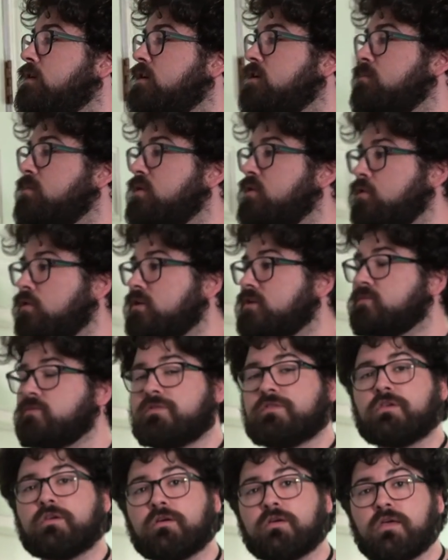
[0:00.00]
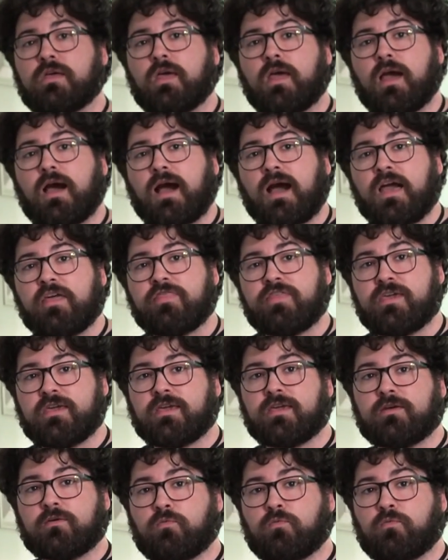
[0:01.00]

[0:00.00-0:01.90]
And to be honest with you, I think